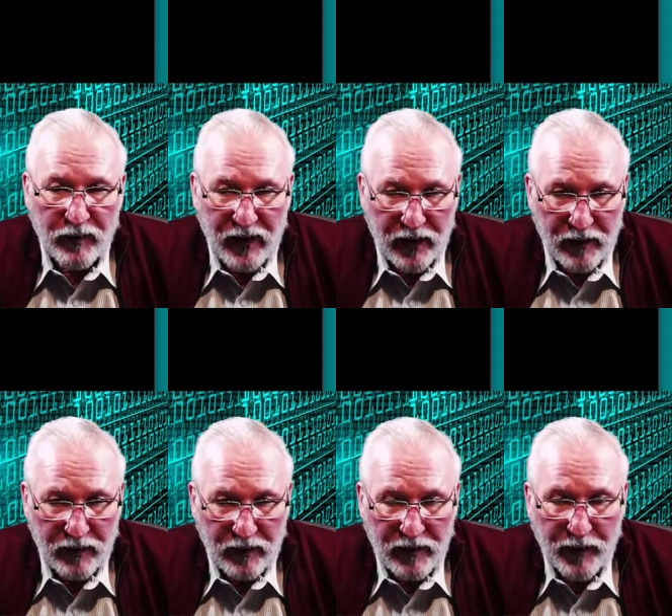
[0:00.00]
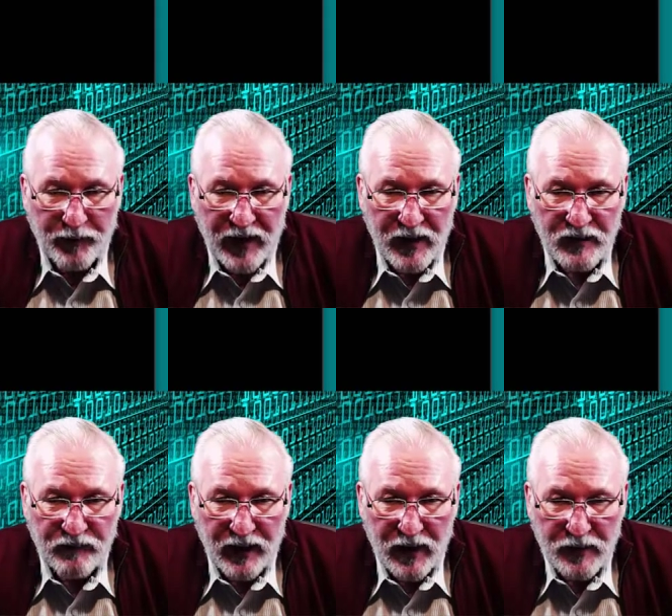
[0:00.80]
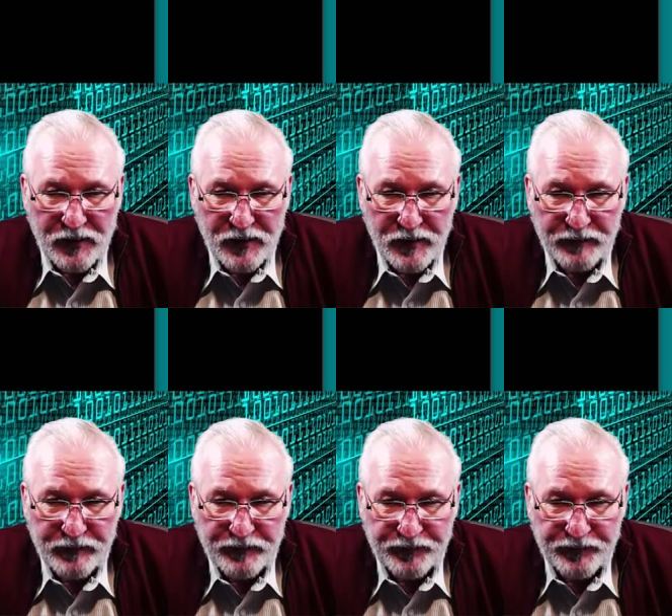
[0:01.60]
command as follows.